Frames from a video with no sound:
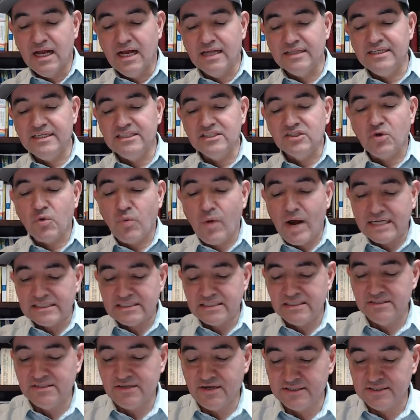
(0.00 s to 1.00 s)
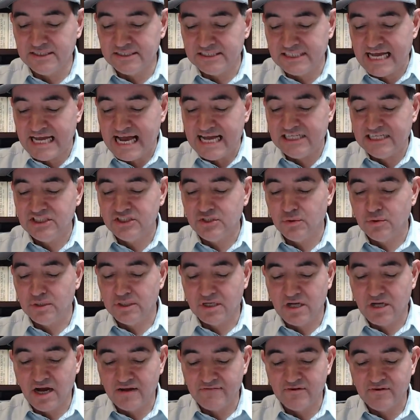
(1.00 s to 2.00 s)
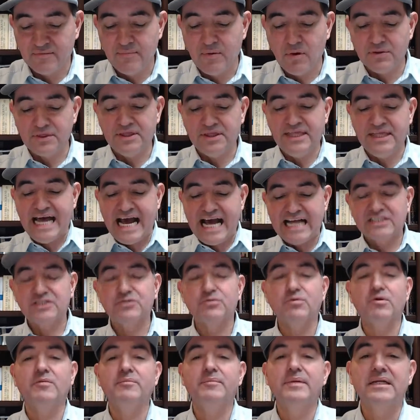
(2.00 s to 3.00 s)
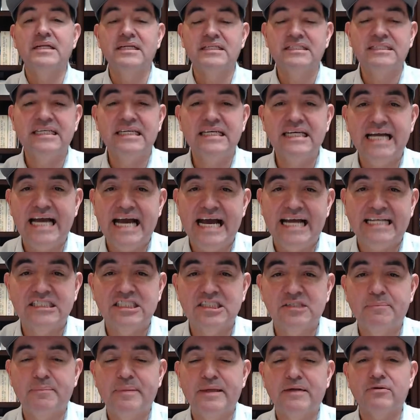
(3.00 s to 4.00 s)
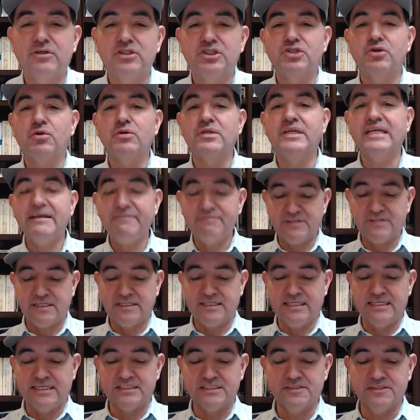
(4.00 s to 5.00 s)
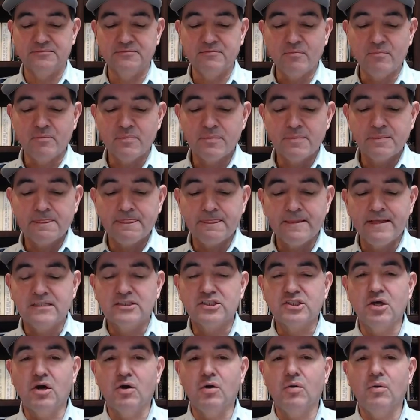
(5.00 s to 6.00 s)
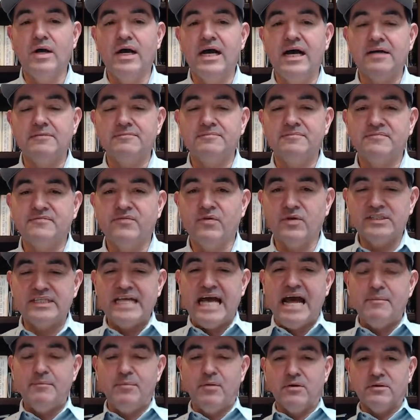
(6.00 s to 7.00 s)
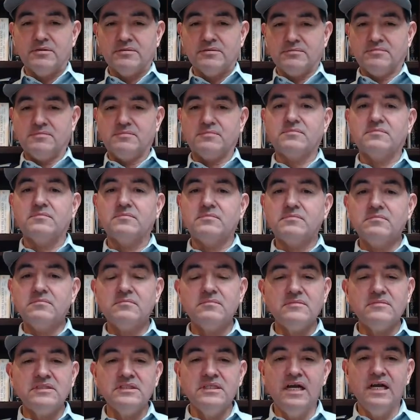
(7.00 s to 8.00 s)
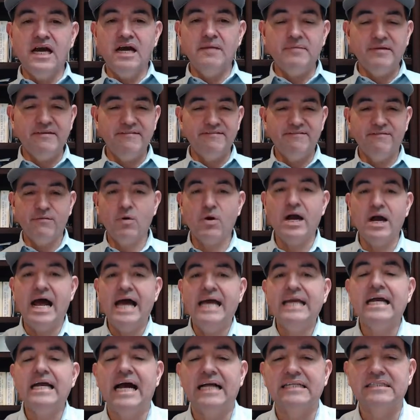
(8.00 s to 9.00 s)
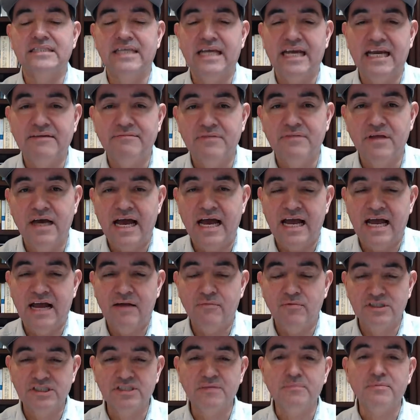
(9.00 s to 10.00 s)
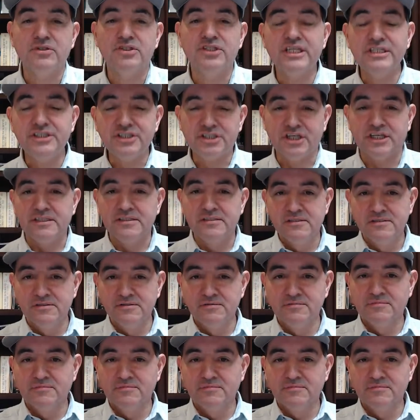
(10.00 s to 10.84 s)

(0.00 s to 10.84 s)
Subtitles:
These questions are designed to uncover both natural ability and spiritual giftedness. So, for example, before I got saved, I was a musician.